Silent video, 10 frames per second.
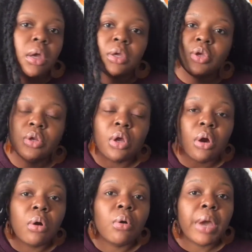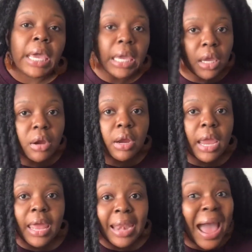you know, hair,
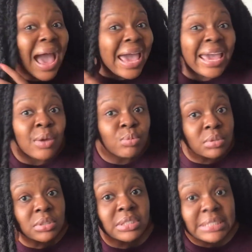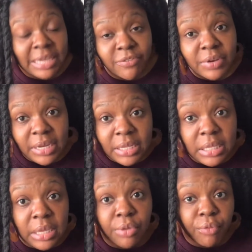and I will
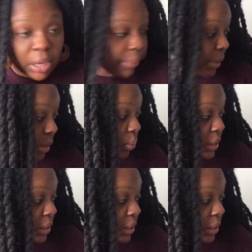definitely recommend it.